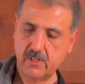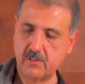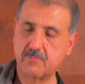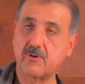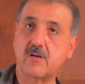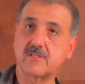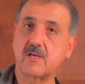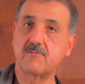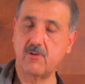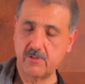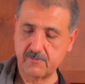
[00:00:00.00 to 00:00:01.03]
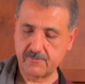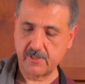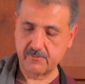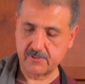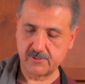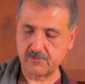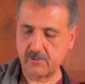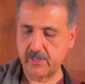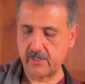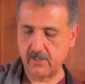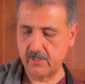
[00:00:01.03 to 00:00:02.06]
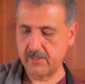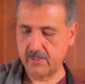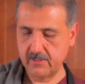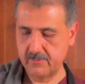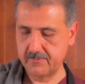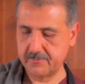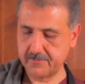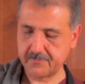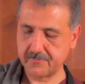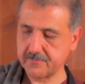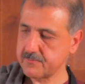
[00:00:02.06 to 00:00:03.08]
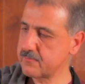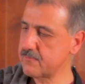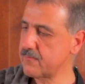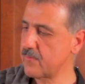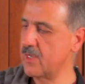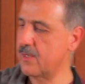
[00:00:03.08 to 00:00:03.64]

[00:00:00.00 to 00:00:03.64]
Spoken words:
the prawns have all the flavors right on there. And